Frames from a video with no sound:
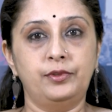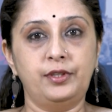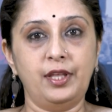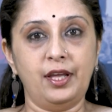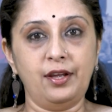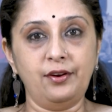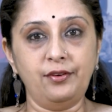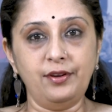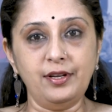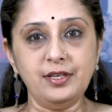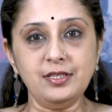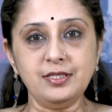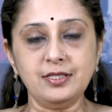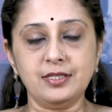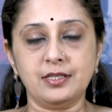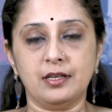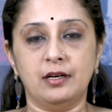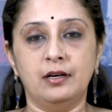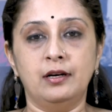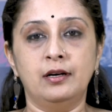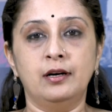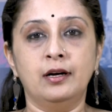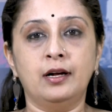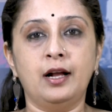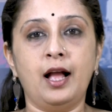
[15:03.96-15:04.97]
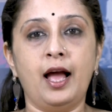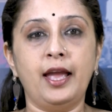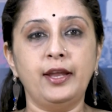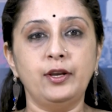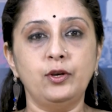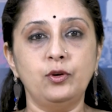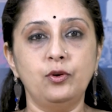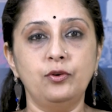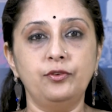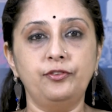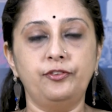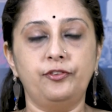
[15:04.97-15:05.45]
there is a
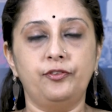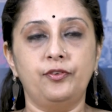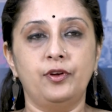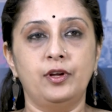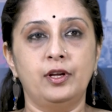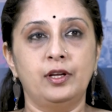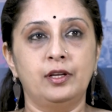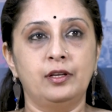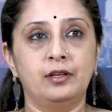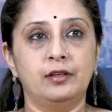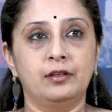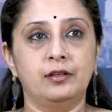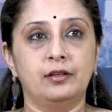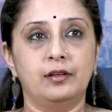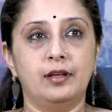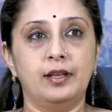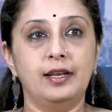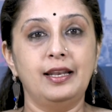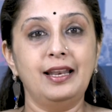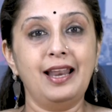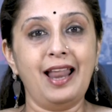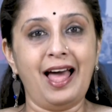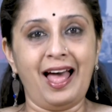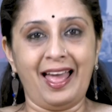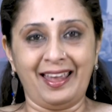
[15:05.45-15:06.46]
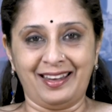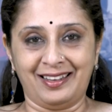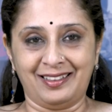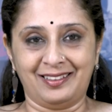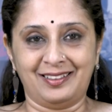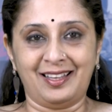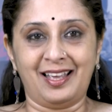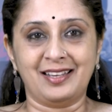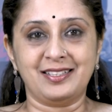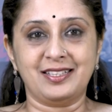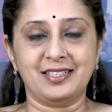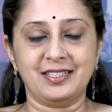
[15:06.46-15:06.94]
kind of
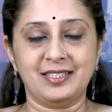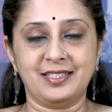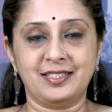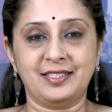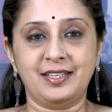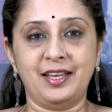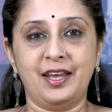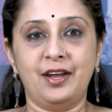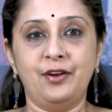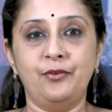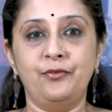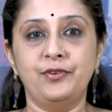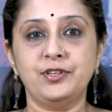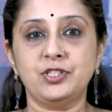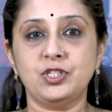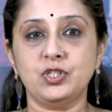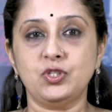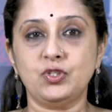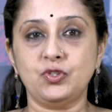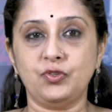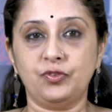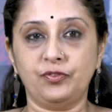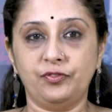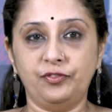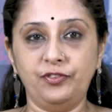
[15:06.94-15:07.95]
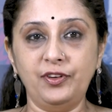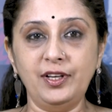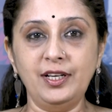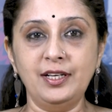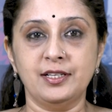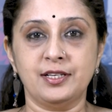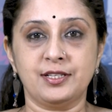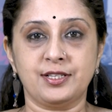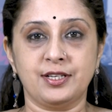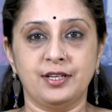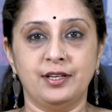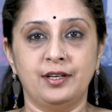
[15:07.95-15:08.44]
lack that is there, which is
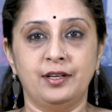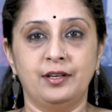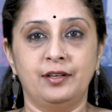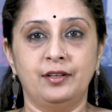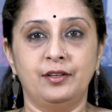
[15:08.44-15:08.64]
filled